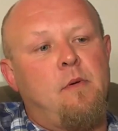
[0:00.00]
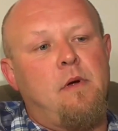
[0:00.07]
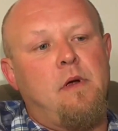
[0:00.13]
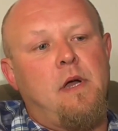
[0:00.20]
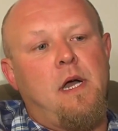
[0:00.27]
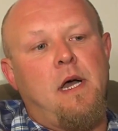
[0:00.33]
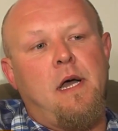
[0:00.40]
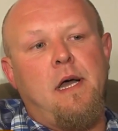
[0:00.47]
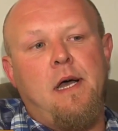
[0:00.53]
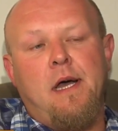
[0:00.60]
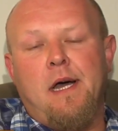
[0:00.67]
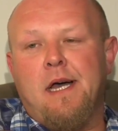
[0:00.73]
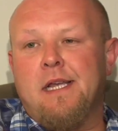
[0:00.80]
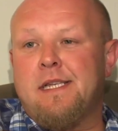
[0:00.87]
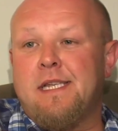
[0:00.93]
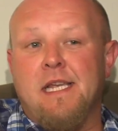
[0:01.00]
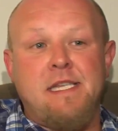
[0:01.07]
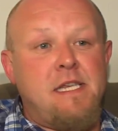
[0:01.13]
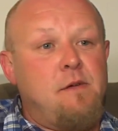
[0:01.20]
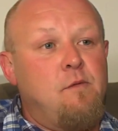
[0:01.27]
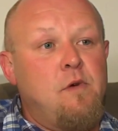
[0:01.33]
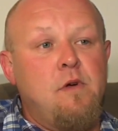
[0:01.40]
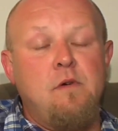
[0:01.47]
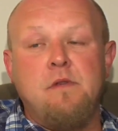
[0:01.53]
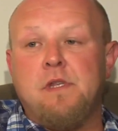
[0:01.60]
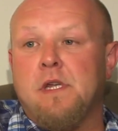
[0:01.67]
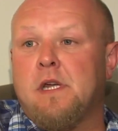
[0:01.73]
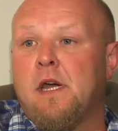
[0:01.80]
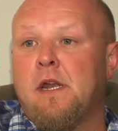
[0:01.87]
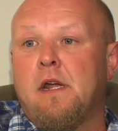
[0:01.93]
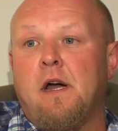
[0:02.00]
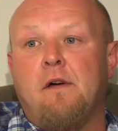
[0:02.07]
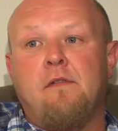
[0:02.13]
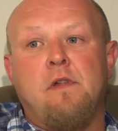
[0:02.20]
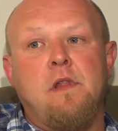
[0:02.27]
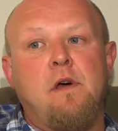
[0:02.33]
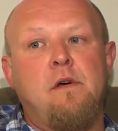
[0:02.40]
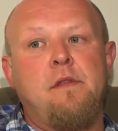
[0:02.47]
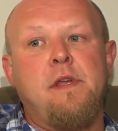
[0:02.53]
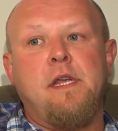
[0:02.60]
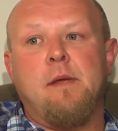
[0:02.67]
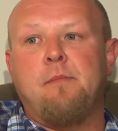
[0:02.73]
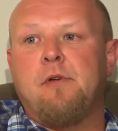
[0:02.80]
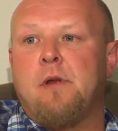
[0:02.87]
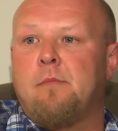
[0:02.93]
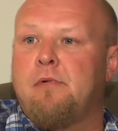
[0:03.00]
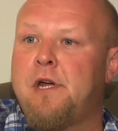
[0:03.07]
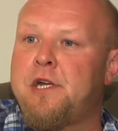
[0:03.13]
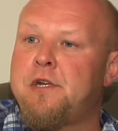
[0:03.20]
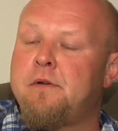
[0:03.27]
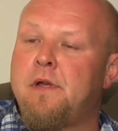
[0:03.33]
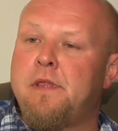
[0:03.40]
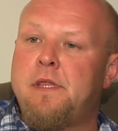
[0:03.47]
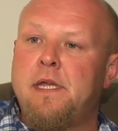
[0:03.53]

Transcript: were uh, assessing wounds and cutting off clothing and putting pressure on